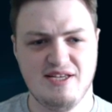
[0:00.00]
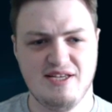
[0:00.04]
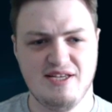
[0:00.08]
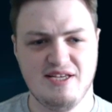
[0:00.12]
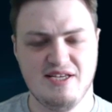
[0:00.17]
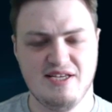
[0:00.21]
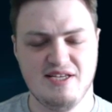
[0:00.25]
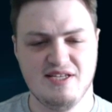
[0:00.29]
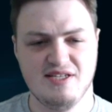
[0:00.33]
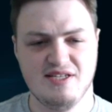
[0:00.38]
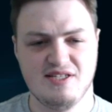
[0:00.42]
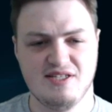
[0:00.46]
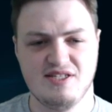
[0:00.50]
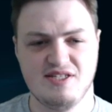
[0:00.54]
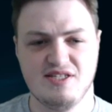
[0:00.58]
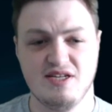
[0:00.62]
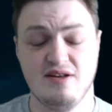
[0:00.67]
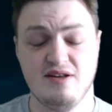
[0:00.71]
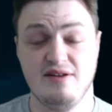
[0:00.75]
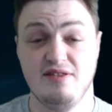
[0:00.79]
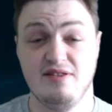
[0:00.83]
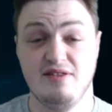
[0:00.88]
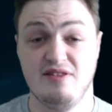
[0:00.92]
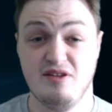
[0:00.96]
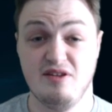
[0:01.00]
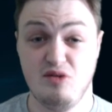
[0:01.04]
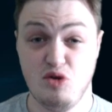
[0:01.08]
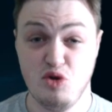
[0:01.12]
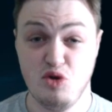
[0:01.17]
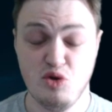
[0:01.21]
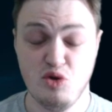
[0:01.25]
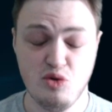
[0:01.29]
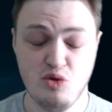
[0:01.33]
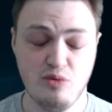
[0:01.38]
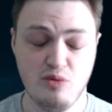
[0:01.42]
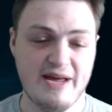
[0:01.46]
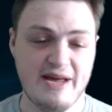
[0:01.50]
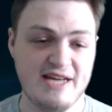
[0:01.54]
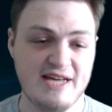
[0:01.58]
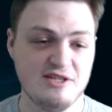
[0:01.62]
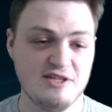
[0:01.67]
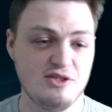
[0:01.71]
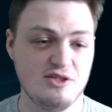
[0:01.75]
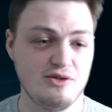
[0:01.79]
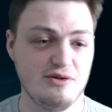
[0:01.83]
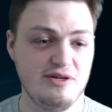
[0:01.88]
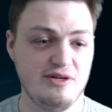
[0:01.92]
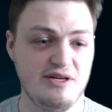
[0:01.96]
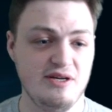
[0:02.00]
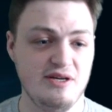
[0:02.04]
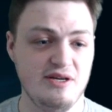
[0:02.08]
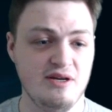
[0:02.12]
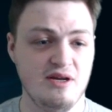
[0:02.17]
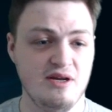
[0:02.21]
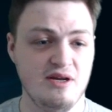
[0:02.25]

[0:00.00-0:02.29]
is the new mastery.